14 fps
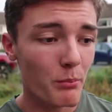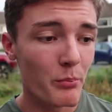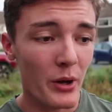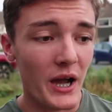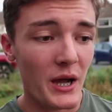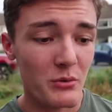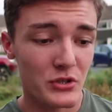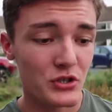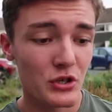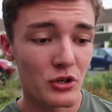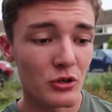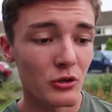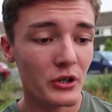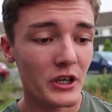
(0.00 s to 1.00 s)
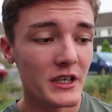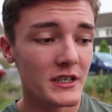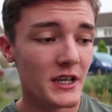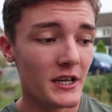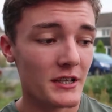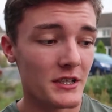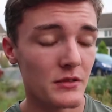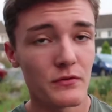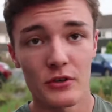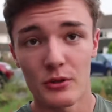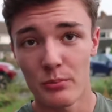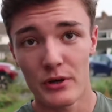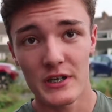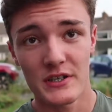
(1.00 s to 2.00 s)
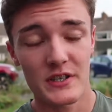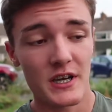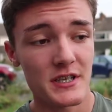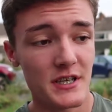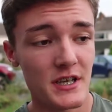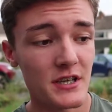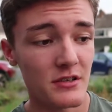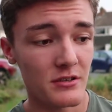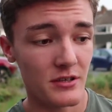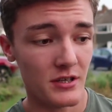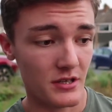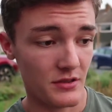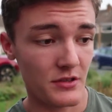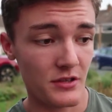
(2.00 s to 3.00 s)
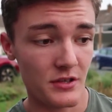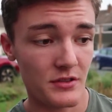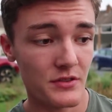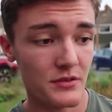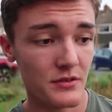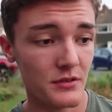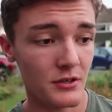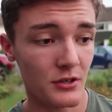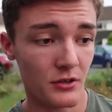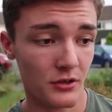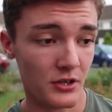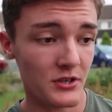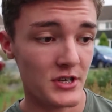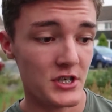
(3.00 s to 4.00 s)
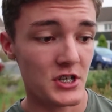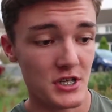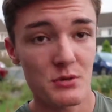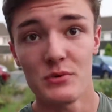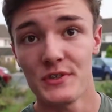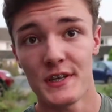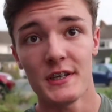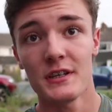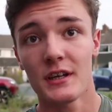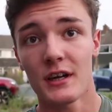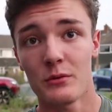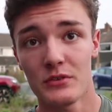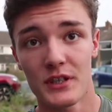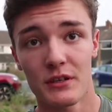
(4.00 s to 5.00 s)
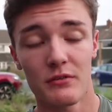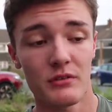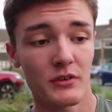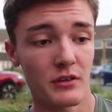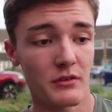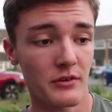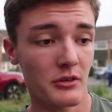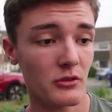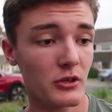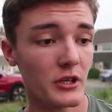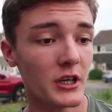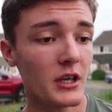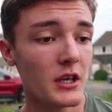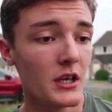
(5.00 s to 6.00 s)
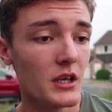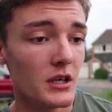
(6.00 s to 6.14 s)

But I was so lucky to get this for the price that I did, and the condition it was in. I was definitely very lucky.